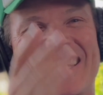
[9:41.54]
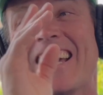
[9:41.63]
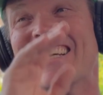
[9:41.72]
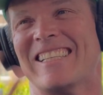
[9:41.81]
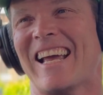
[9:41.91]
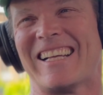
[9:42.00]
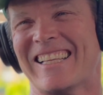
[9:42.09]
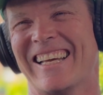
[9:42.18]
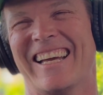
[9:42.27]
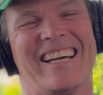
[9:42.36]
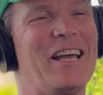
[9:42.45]

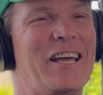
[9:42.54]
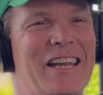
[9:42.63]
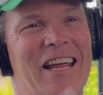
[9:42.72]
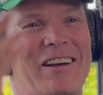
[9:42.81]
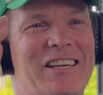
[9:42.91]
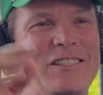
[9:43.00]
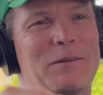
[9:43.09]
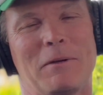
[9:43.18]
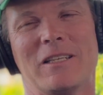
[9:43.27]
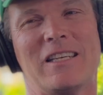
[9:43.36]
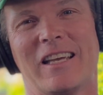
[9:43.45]
Exactly. And our kids are
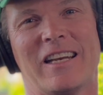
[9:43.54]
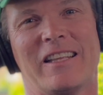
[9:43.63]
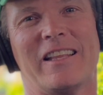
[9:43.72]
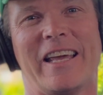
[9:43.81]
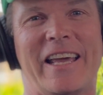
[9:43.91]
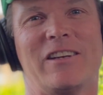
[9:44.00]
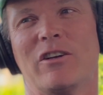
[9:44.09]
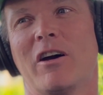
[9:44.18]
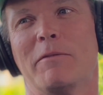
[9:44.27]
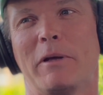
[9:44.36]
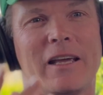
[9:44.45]
busy getting their hair
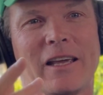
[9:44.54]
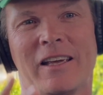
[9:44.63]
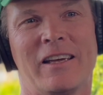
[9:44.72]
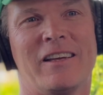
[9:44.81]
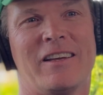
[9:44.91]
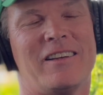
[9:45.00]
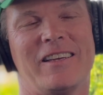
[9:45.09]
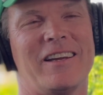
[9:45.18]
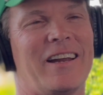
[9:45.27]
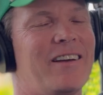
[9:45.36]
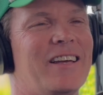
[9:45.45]
dyed pink.
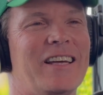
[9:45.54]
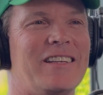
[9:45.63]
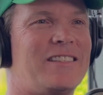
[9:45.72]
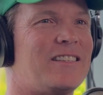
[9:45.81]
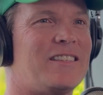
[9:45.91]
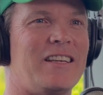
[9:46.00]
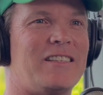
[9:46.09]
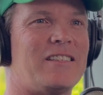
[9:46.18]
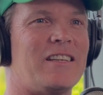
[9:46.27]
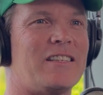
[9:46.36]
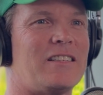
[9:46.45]

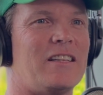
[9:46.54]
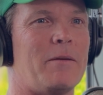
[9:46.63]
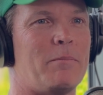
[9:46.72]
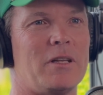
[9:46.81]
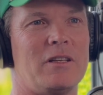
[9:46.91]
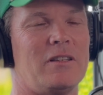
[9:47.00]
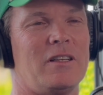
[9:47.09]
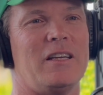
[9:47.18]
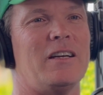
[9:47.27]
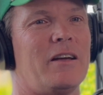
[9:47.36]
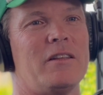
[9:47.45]
It's just that, but
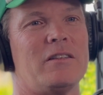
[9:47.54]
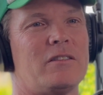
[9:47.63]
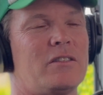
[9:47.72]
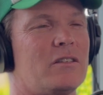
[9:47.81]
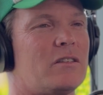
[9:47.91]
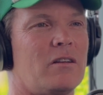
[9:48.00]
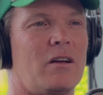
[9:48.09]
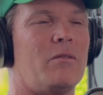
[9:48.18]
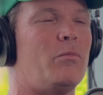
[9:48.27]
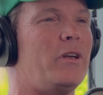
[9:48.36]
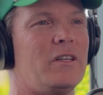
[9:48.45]
there's just
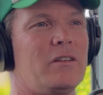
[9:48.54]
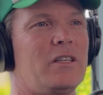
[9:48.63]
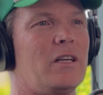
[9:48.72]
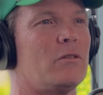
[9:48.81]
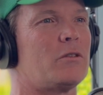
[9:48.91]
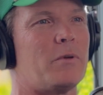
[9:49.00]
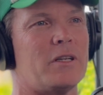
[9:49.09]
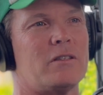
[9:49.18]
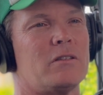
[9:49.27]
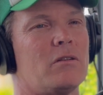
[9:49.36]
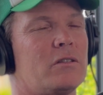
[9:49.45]
Yellow
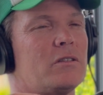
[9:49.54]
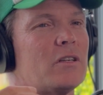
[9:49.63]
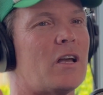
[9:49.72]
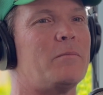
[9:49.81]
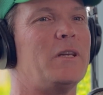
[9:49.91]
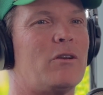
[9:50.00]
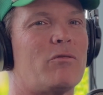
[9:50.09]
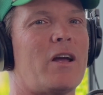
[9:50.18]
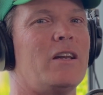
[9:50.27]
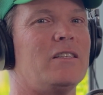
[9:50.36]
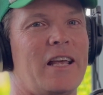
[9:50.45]
Express has got so many
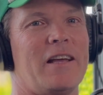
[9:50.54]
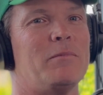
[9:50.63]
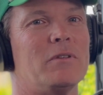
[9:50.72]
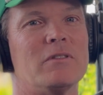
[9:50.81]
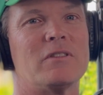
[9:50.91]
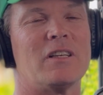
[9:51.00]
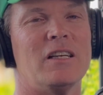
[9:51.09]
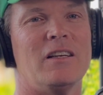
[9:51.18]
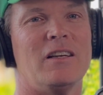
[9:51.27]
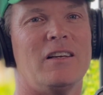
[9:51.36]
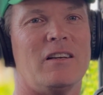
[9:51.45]
great examples
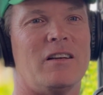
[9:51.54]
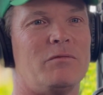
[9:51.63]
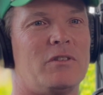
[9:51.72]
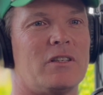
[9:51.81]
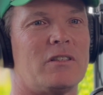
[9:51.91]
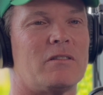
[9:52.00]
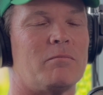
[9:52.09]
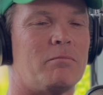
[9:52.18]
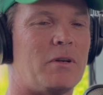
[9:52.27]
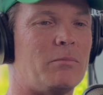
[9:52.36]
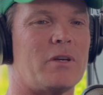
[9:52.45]
of just
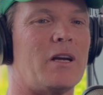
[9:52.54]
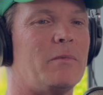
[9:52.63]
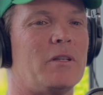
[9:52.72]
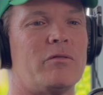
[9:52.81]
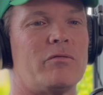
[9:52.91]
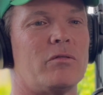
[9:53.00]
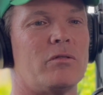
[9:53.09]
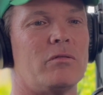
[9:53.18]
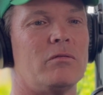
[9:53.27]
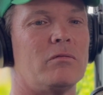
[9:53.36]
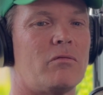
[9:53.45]
people coming
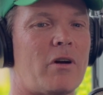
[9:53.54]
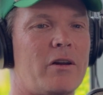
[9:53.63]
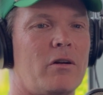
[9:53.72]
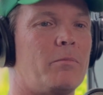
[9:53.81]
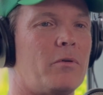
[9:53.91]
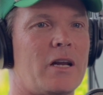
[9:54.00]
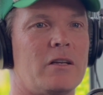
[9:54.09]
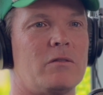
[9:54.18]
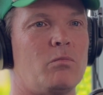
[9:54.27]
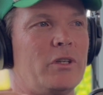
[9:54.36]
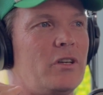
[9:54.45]
through, great
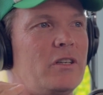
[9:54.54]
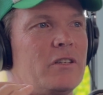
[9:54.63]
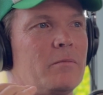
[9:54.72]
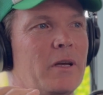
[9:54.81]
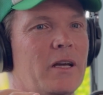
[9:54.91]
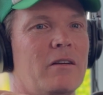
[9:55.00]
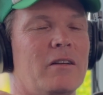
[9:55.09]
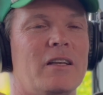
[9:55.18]
operators. We teach them our